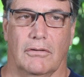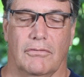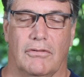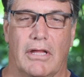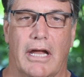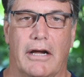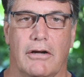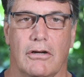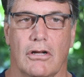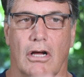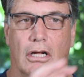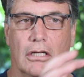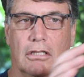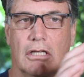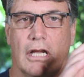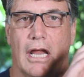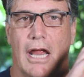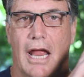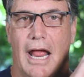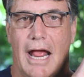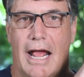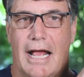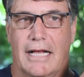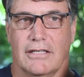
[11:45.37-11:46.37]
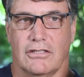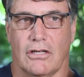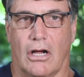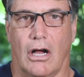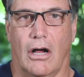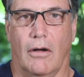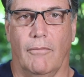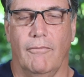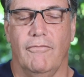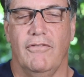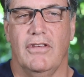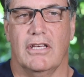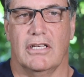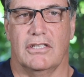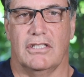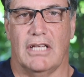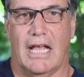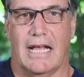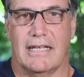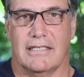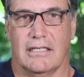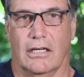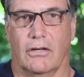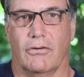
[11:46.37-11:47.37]
They're not as obvious
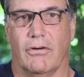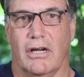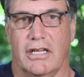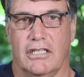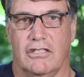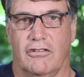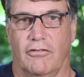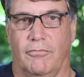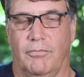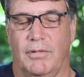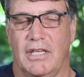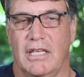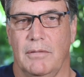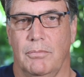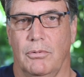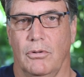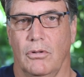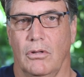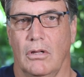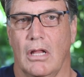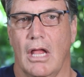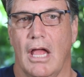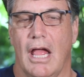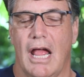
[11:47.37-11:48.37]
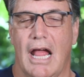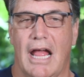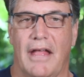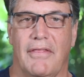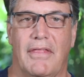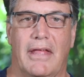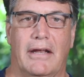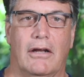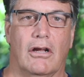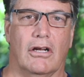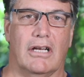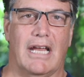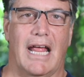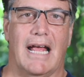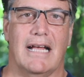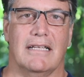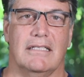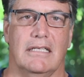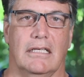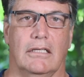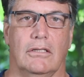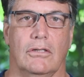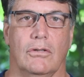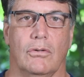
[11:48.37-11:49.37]
as aggressive people and they're not
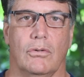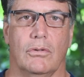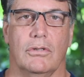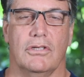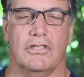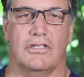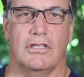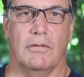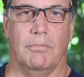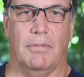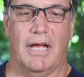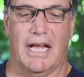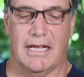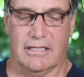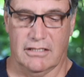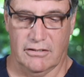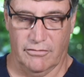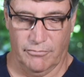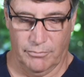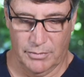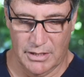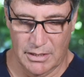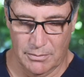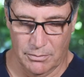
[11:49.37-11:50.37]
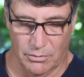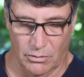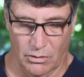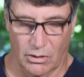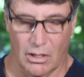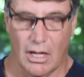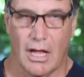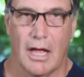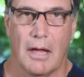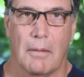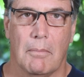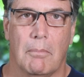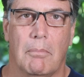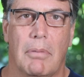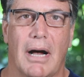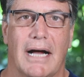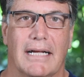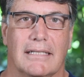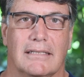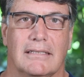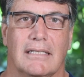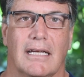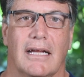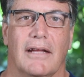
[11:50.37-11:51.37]
as ignored as the passive people,
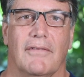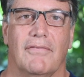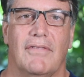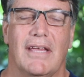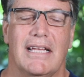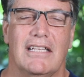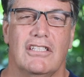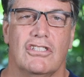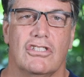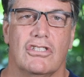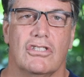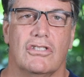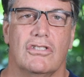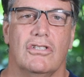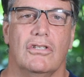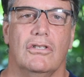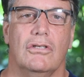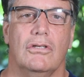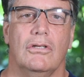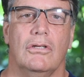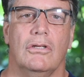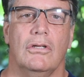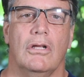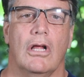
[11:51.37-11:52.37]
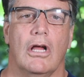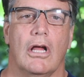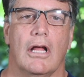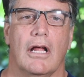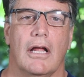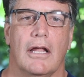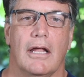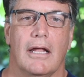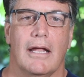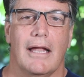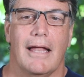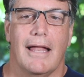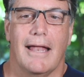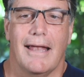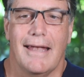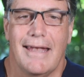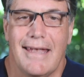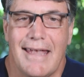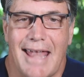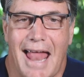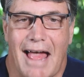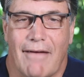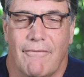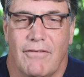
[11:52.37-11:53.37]
but they still
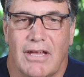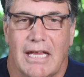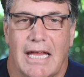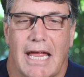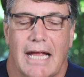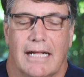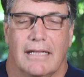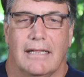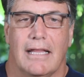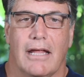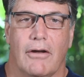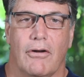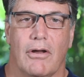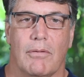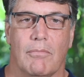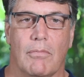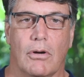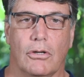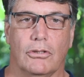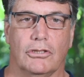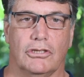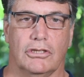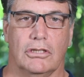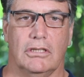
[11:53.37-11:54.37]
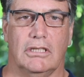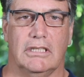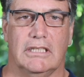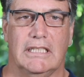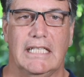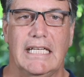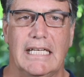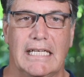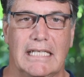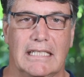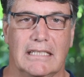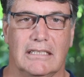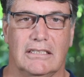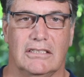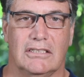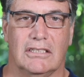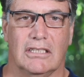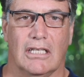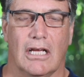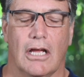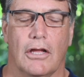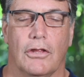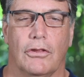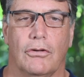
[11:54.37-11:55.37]
navigate their emotional
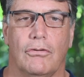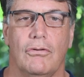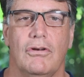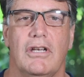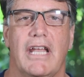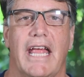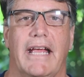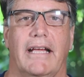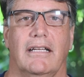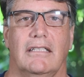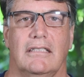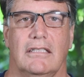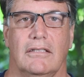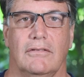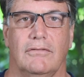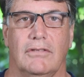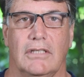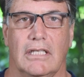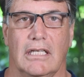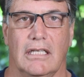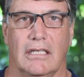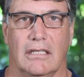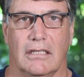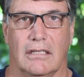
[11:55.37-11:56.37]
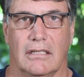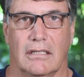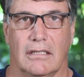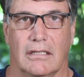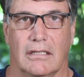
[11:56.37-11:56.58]
needs through negativity.